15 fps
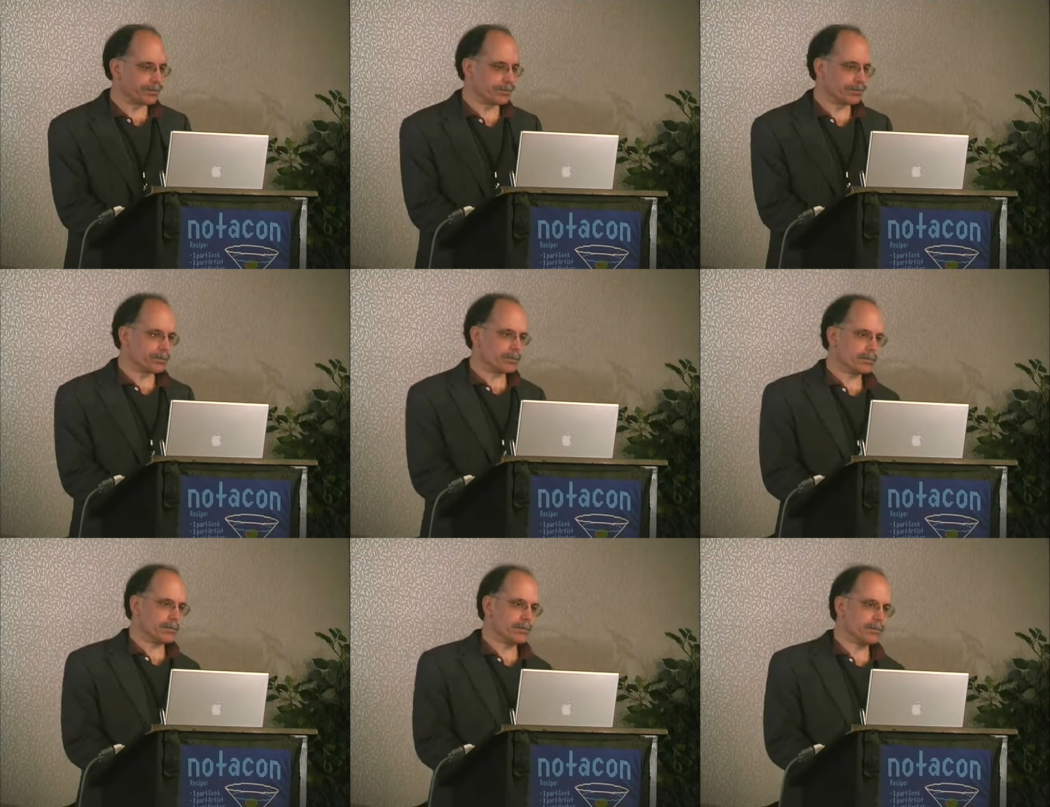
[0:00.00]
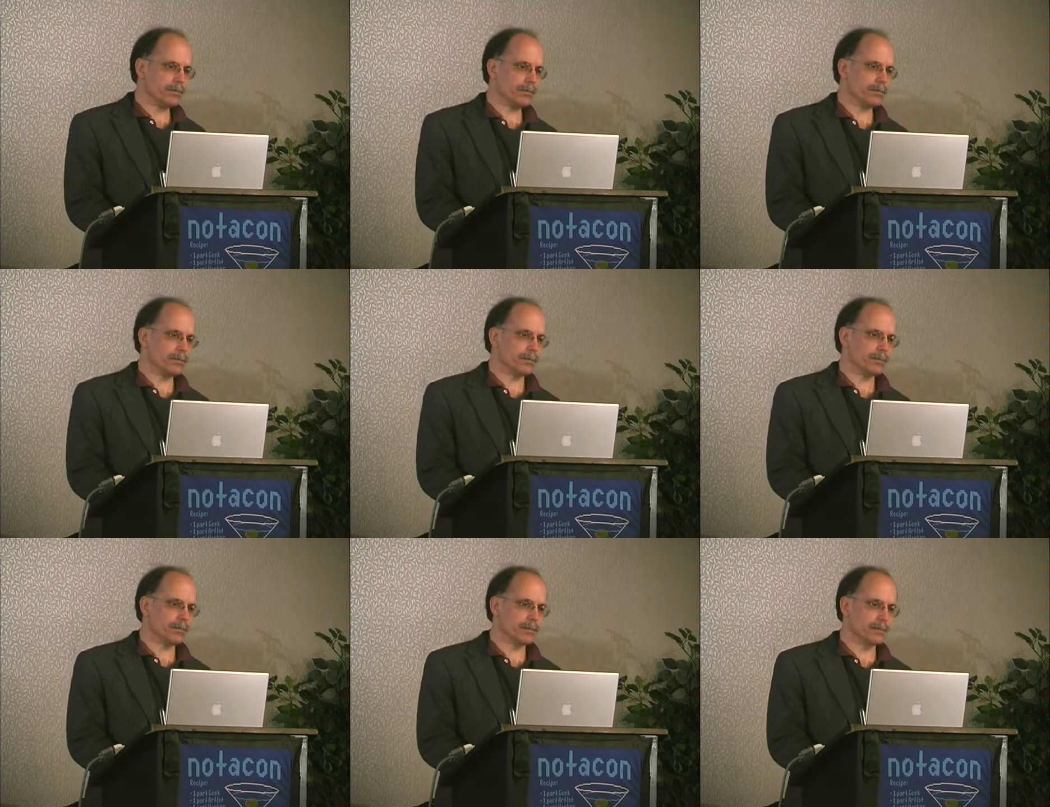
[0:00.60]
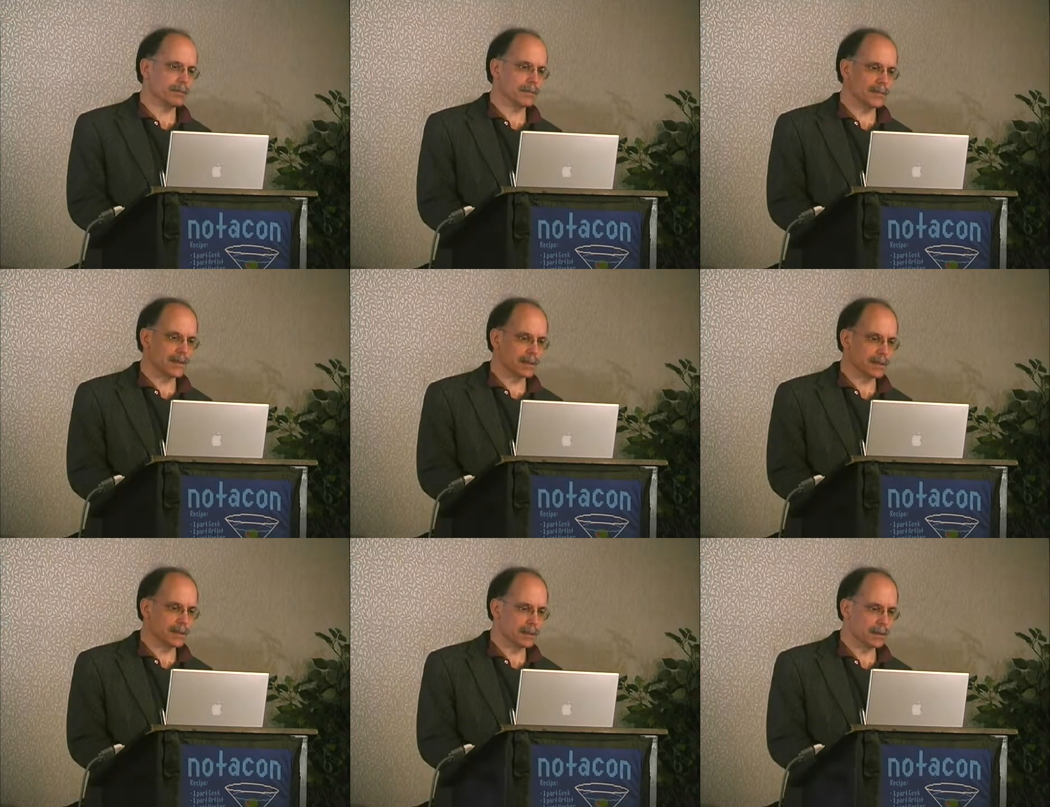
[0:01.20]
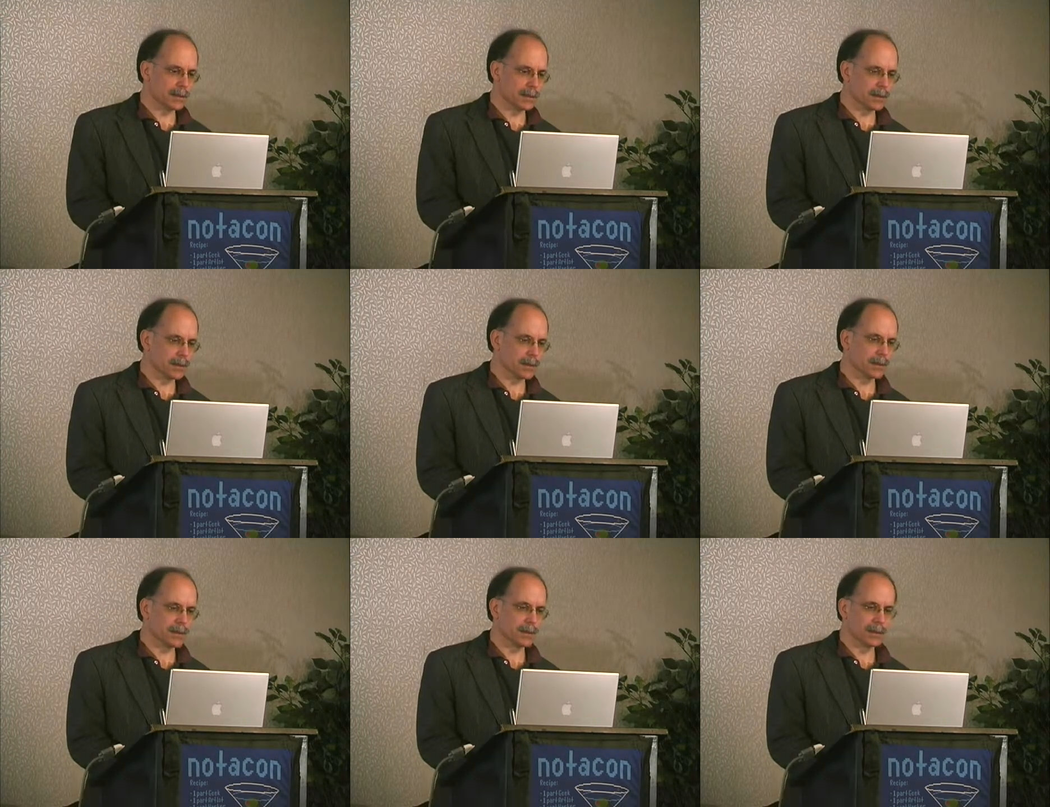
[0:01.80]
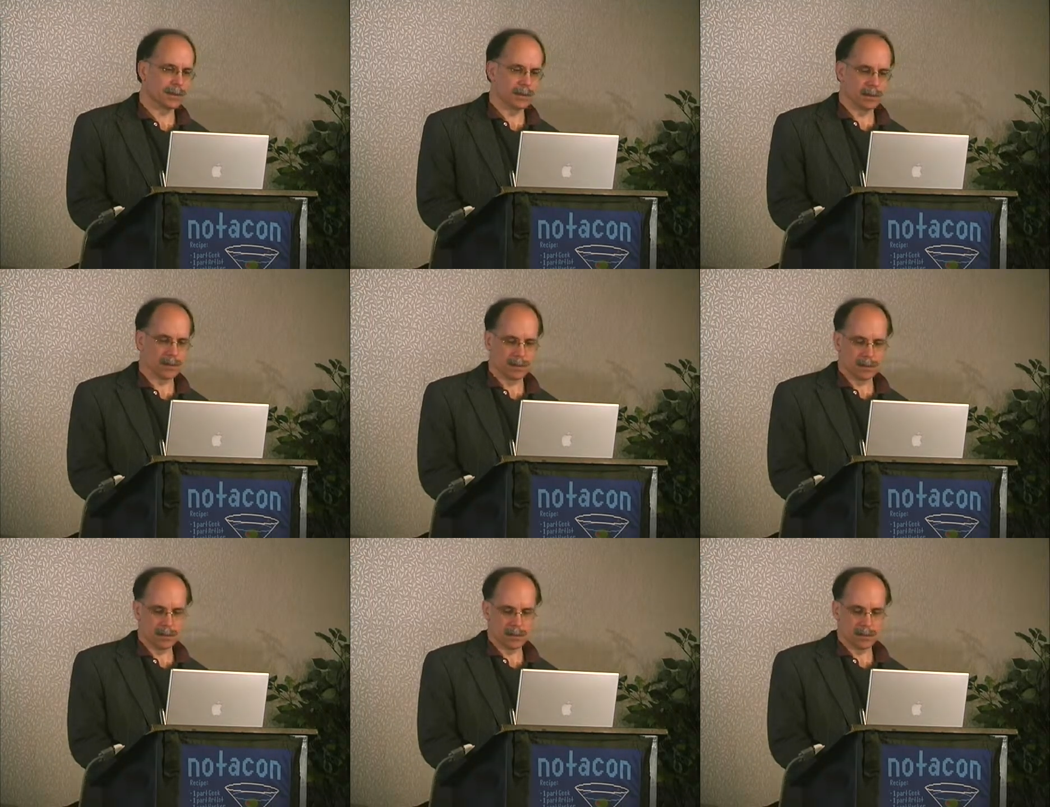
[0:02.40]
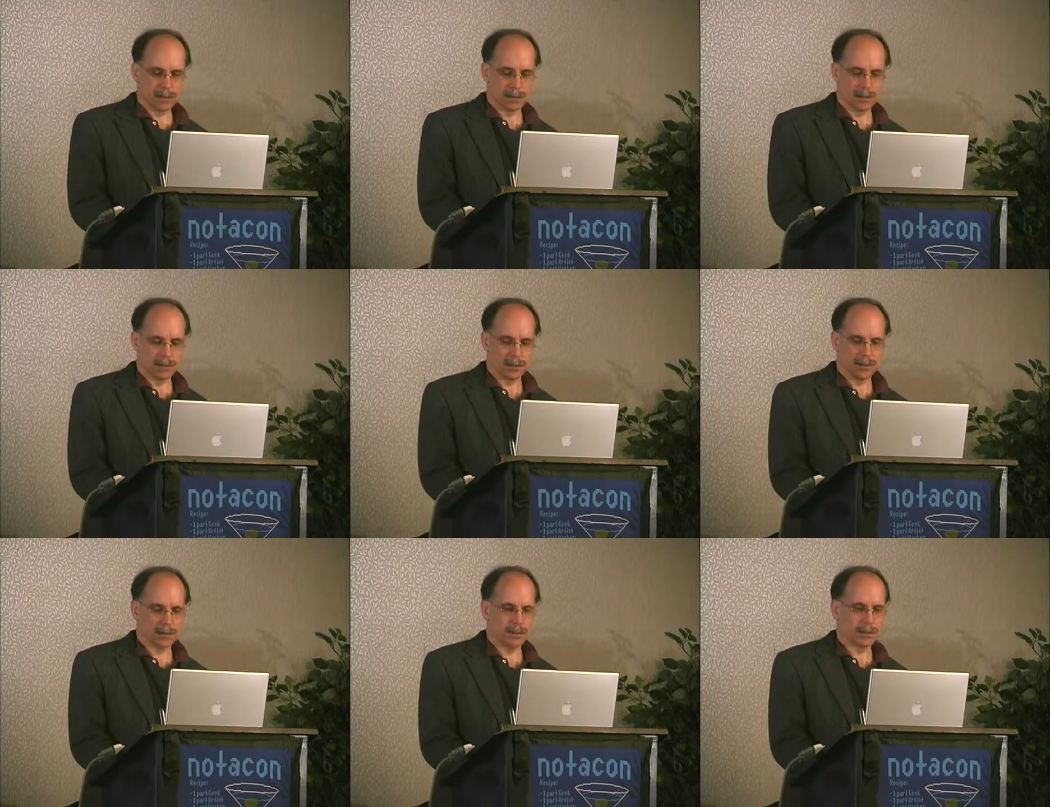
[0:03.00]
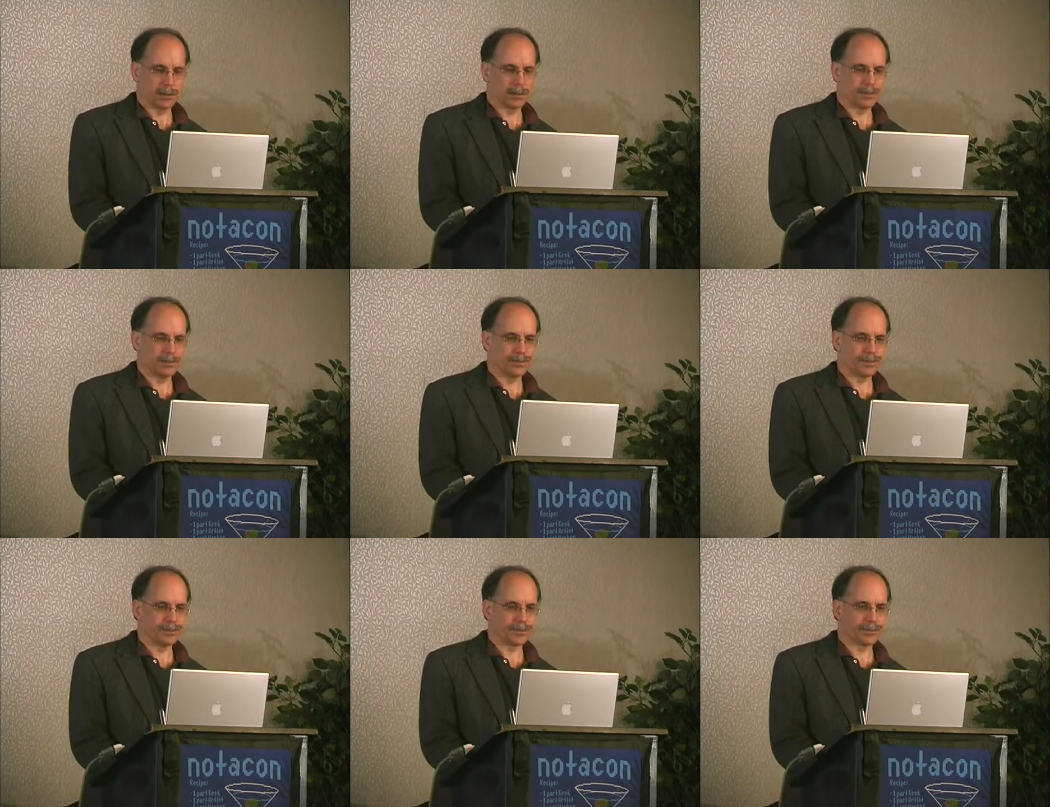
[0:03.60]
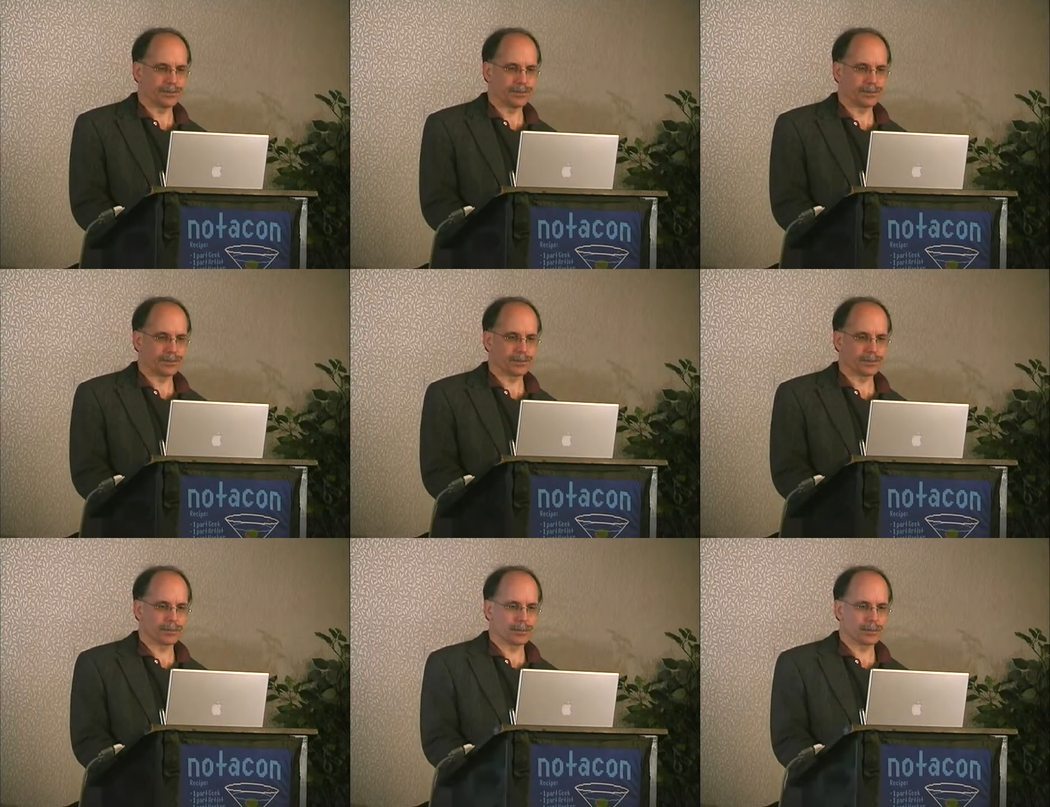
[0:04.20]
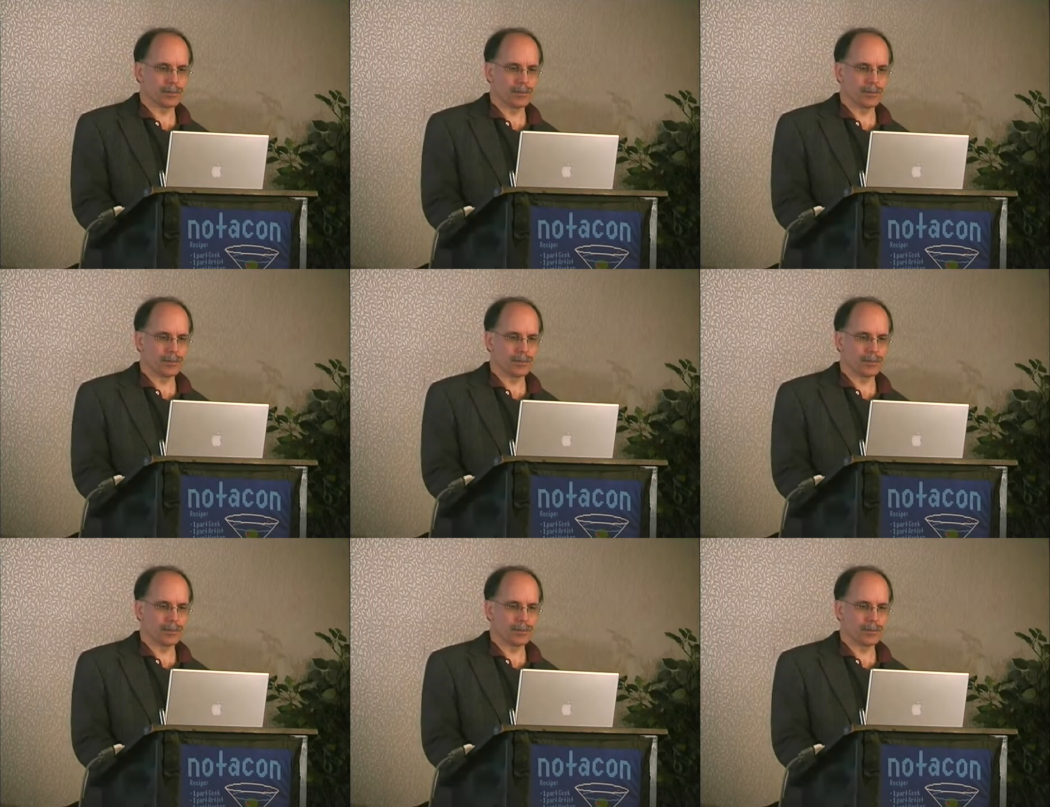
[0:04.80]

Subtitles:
(no one is talking)